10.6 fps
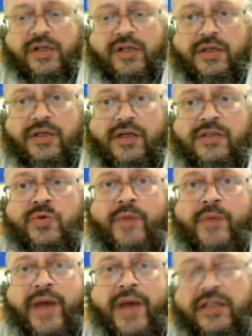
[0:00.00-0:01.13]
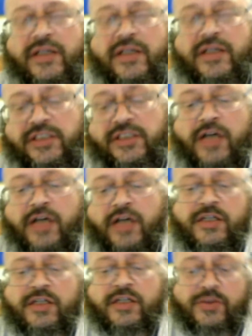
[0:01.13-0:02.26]
into Palestine and
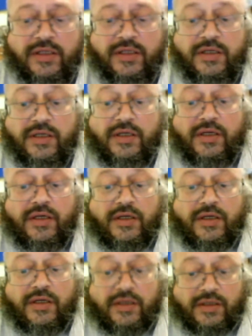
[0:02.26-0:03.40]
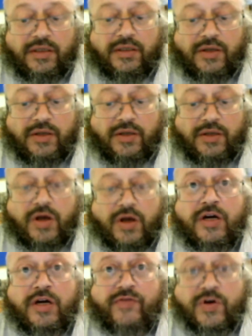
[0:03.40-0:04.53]
Israel, well, a
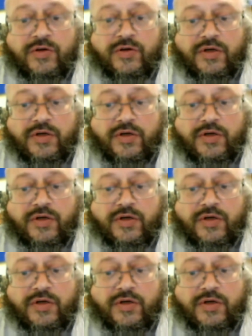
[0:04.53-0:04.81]
vote.